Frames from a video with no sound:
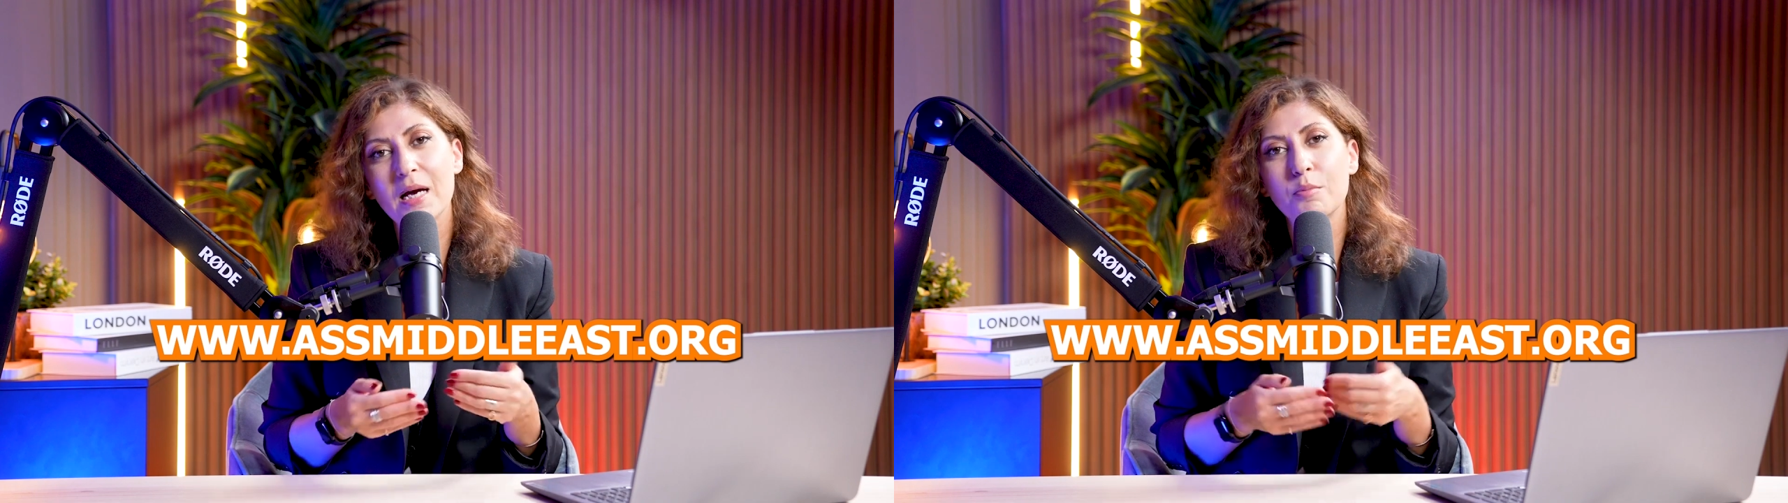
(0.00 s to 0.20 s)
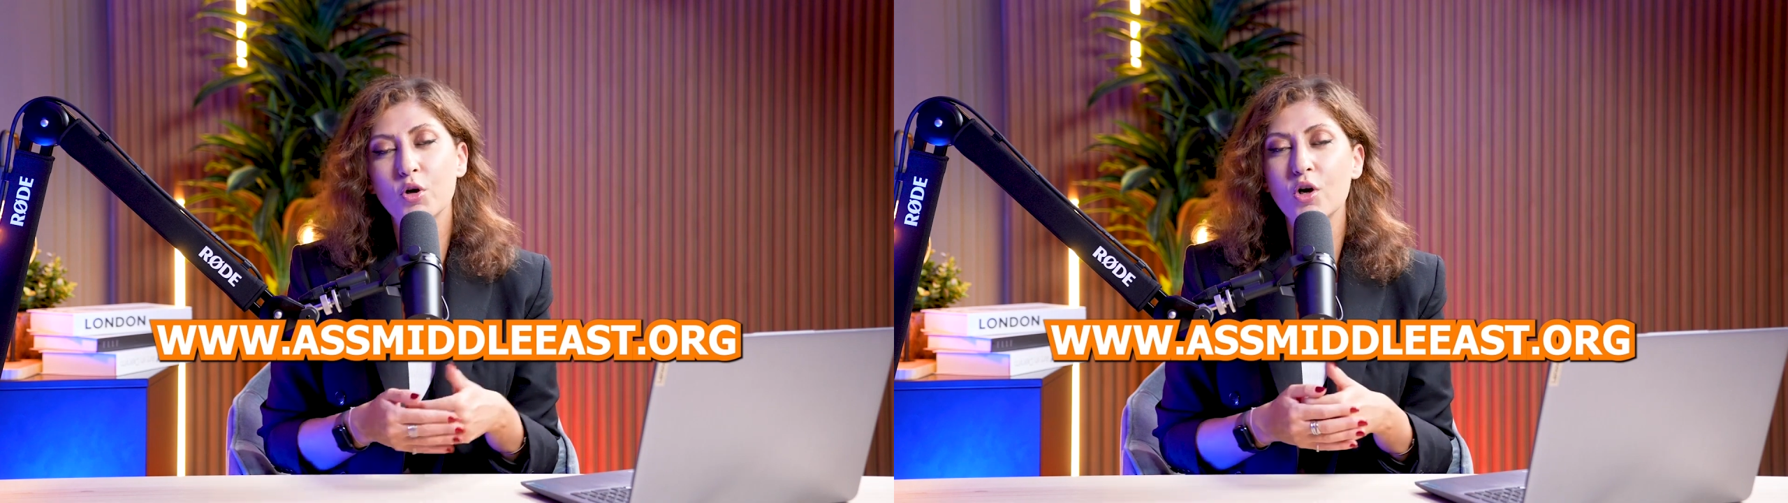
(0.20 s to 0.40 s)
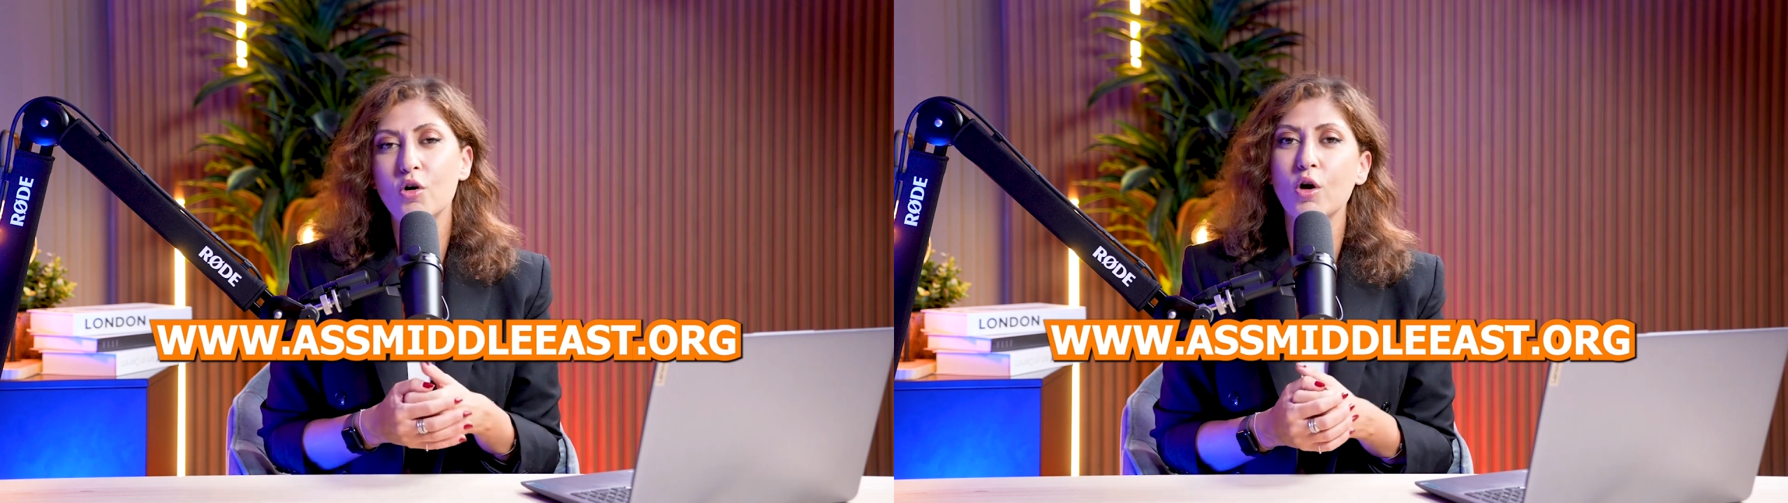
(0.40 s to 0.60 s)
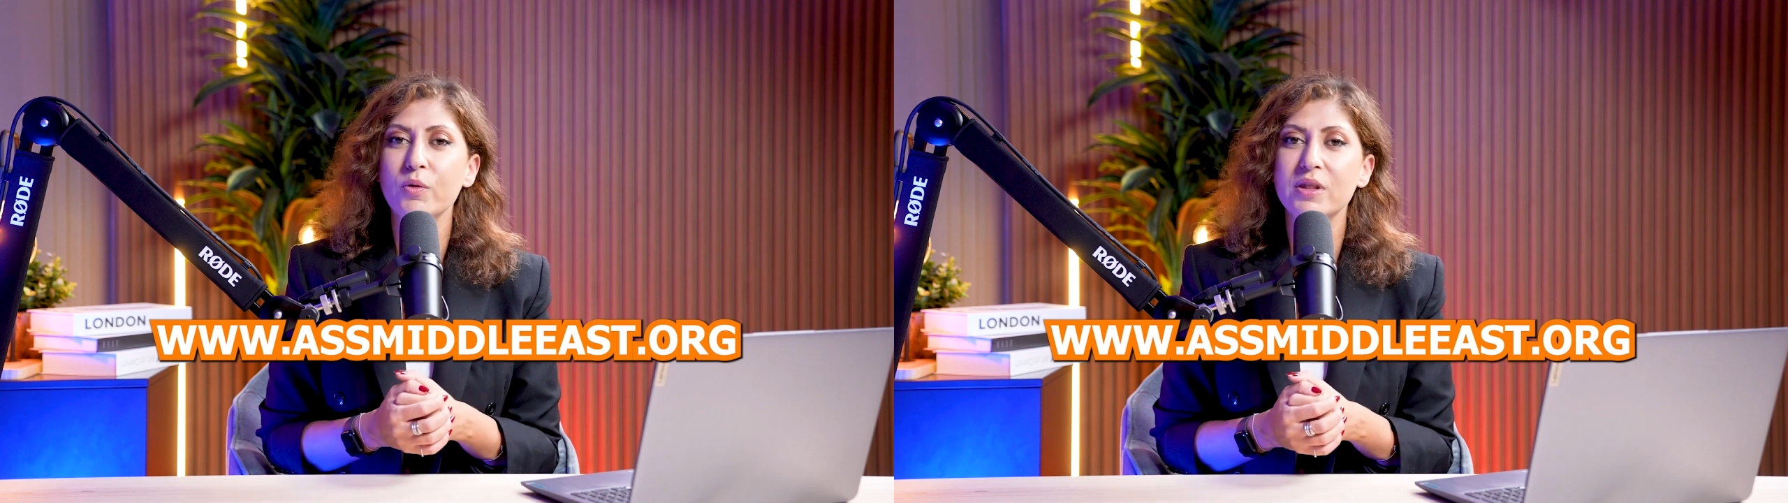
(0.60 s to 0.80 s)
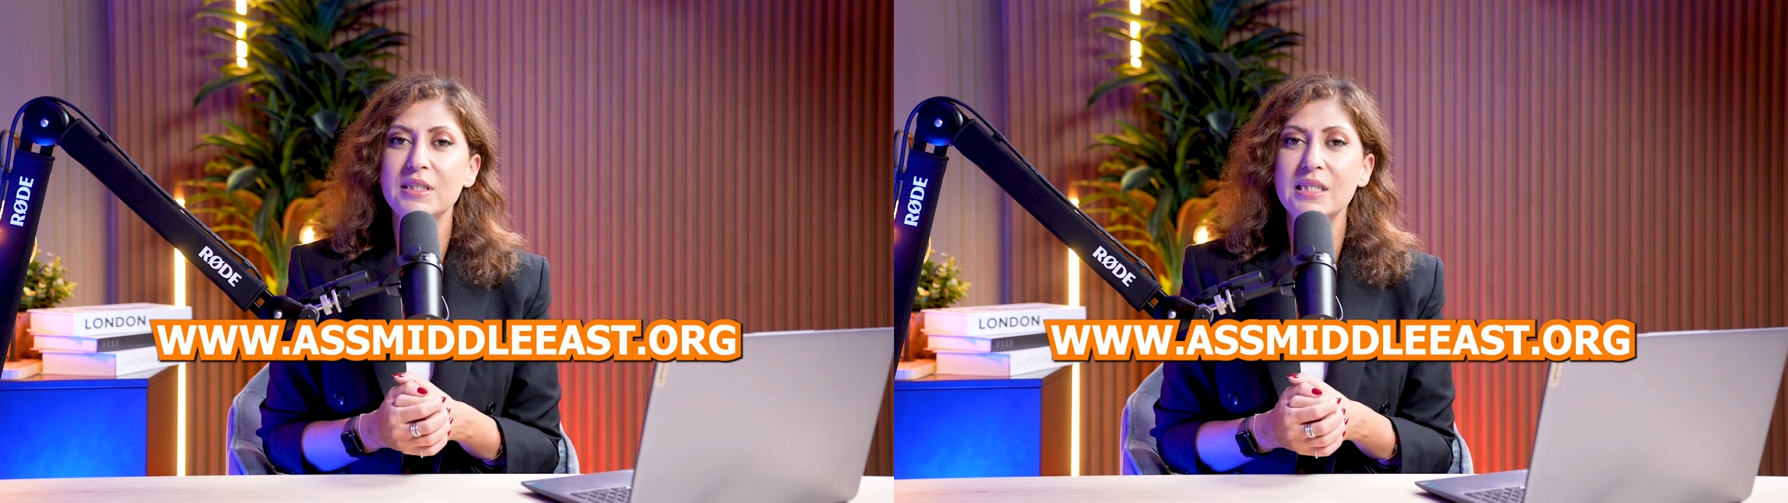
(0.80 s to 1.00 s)
book a call
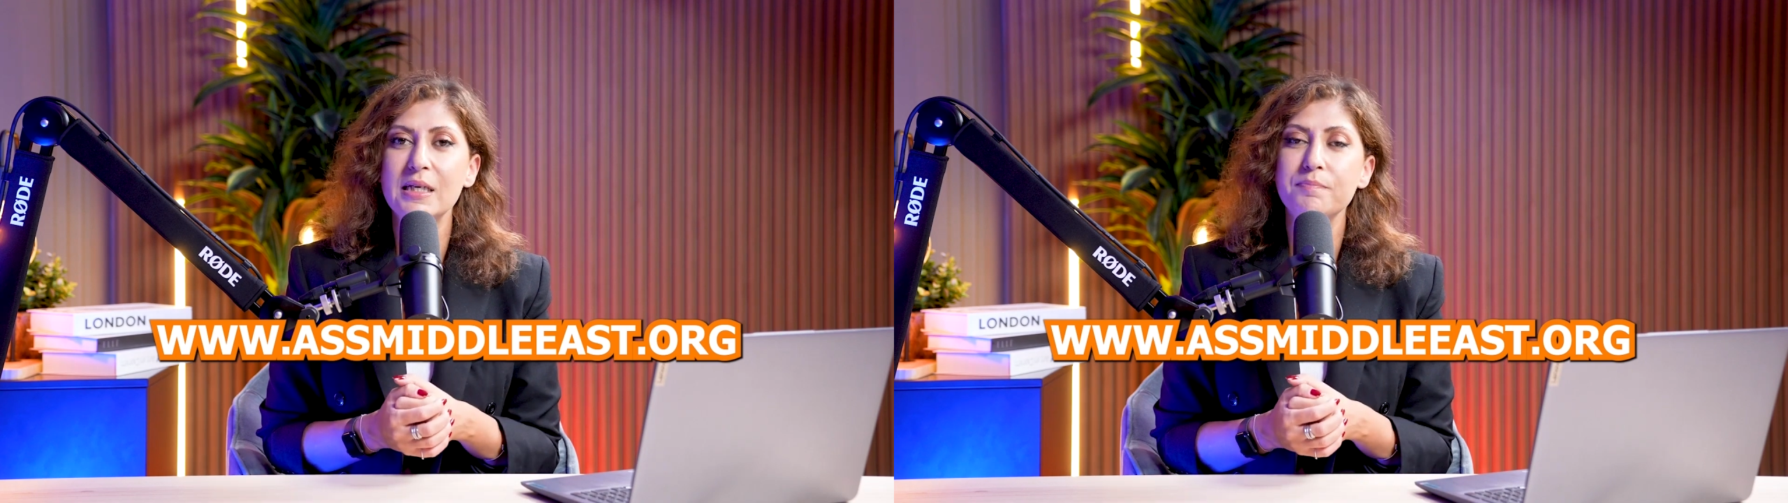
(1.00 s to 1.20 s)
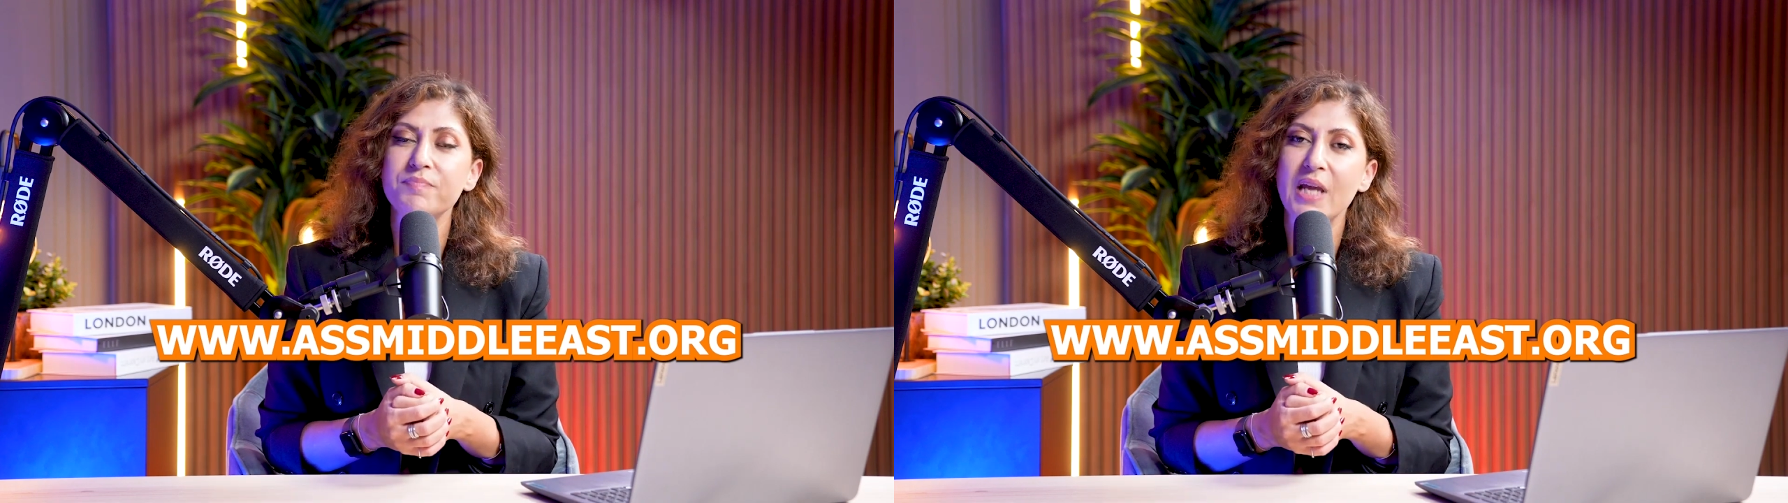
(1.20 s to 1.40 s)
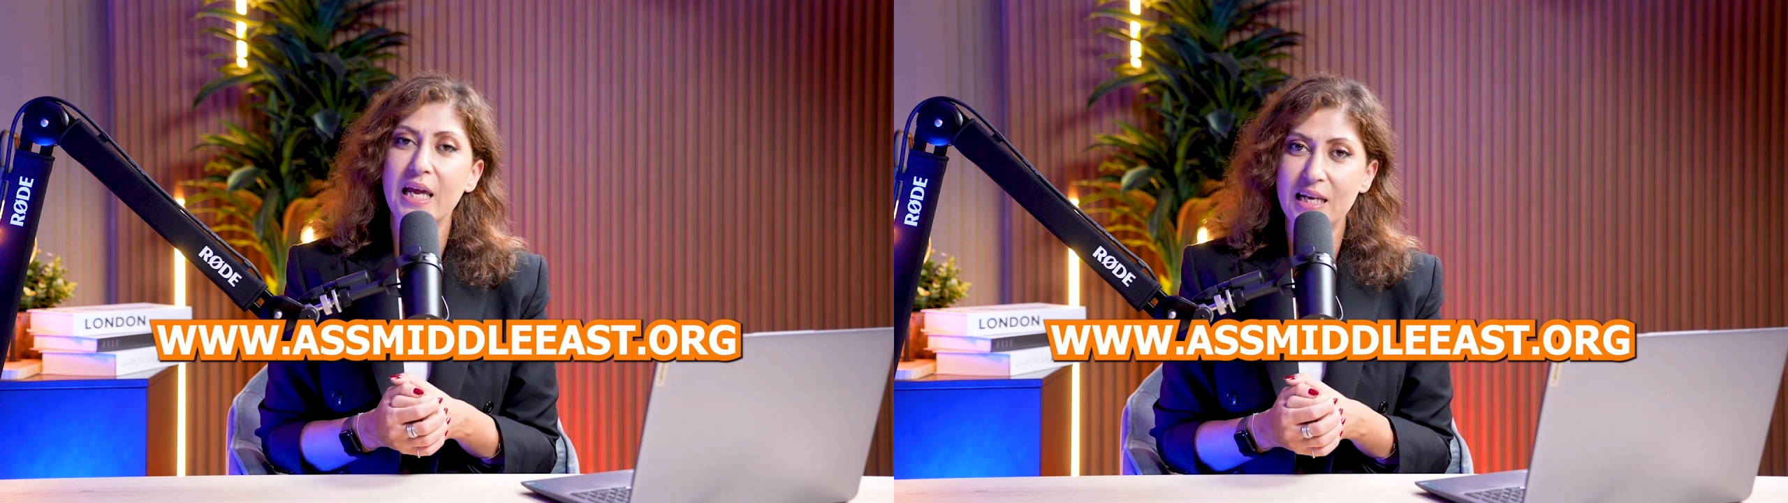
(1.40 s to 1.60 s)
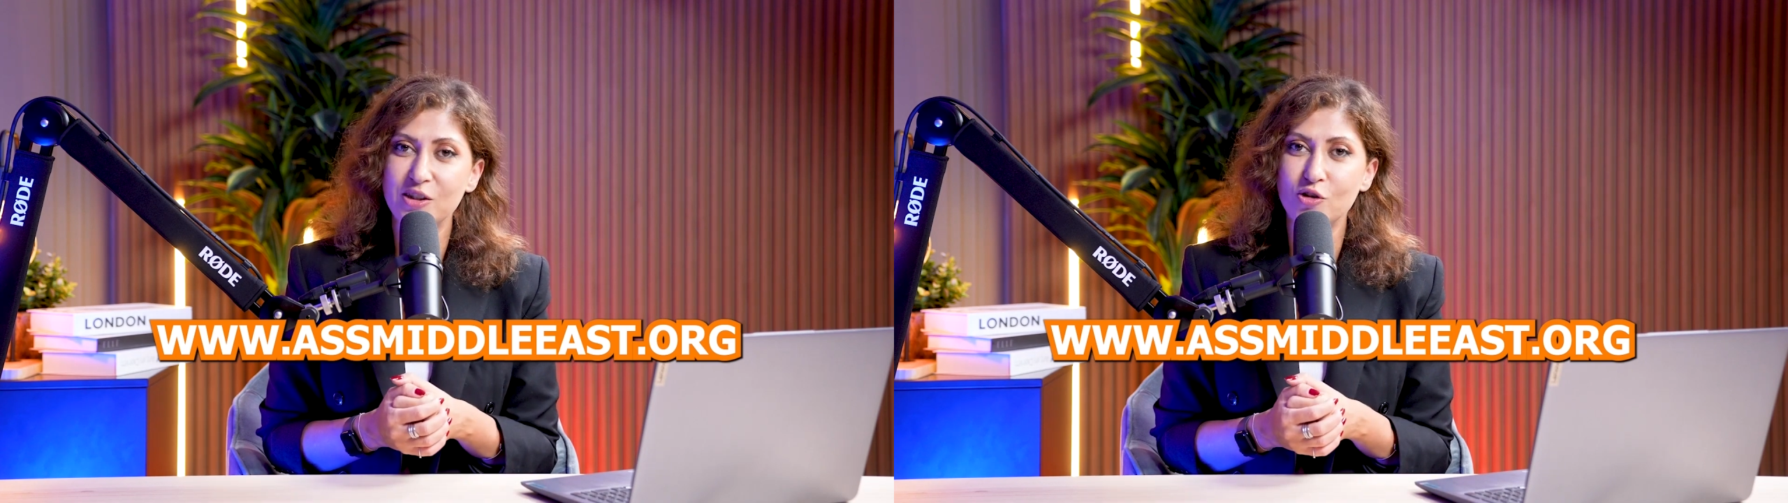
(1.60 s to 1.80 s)
with the team, and let's